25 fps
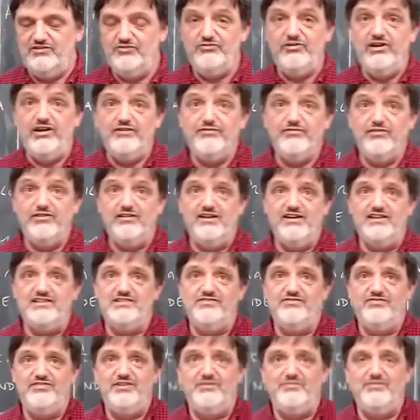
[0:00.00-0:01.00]
Greek
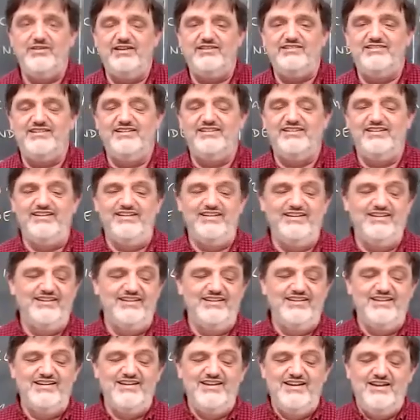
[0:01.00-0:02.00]
philosophy, basically
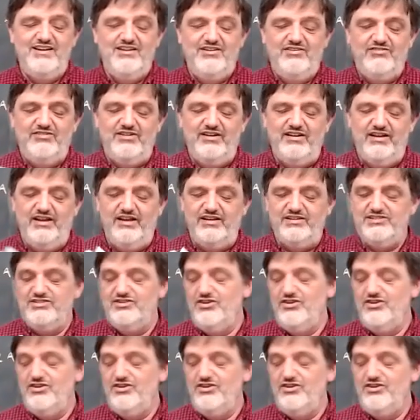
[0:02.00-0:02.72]
right?